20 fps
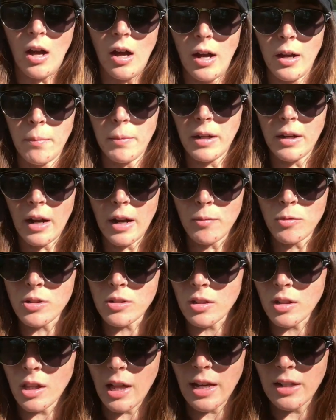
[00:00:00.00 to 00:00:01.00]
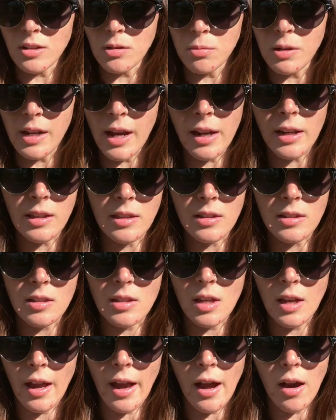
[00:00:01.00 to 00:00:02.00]
I mean, I'm just glad to be getting this
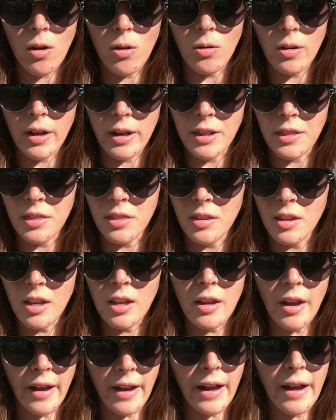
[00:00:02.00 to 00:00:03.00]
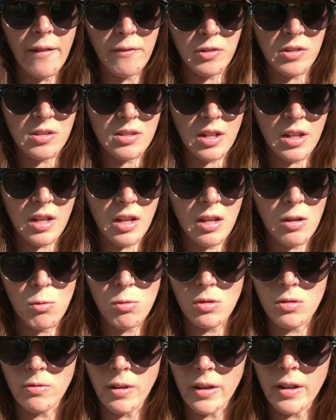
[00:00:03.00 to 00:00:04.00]
thing out. I have to say, he
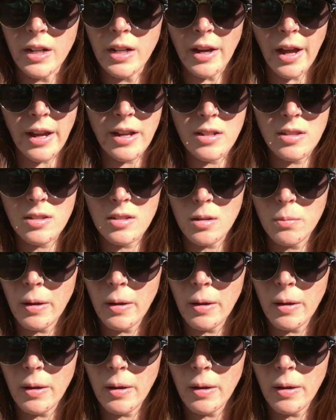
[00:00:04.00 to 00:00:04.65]
was very nice